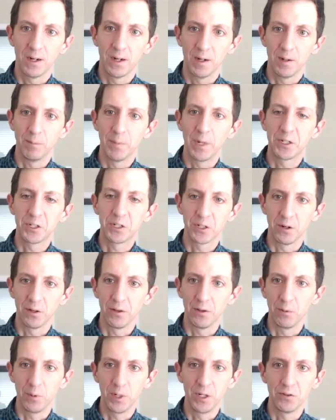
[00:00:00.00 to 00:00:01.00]
make sure
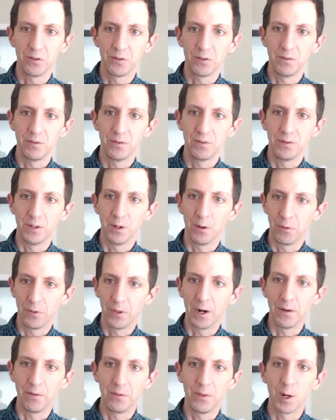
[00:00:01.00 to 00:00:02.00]
that we,
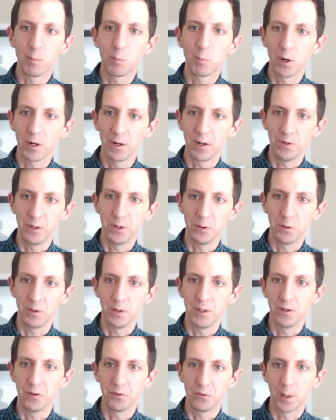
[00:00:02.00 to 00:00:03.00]
their point of view
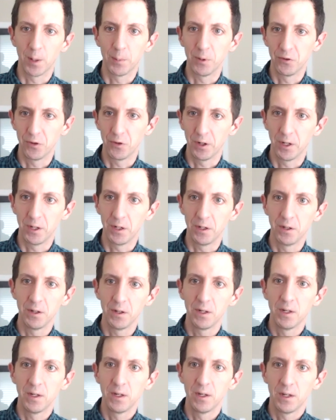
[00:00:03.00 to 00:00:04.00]
is represented
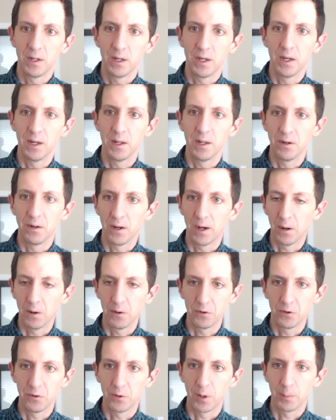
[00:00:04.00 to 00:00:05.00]
and
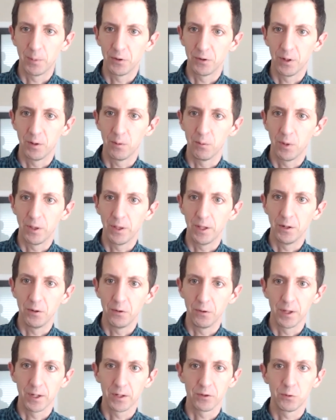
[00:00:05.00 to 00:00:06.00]
ours is represented when they do
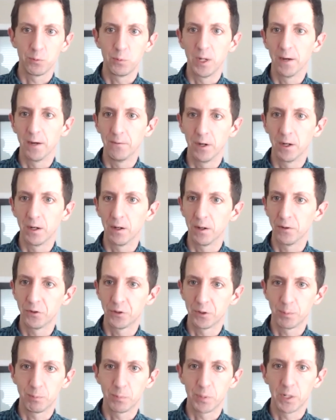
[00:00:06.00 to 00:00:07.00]
things. We have a
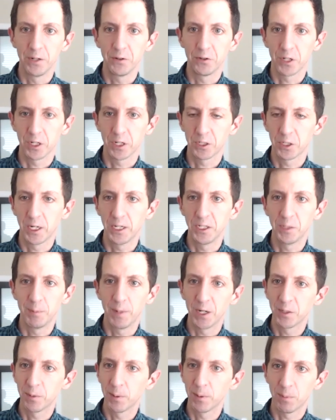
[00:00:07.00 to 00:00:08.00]
pretty strict change
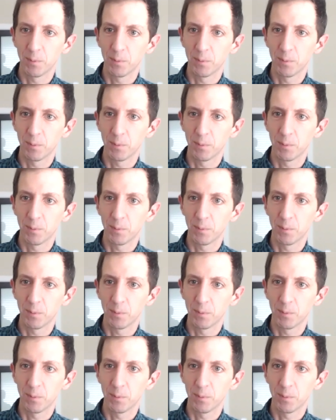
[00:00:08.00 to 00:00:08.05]
management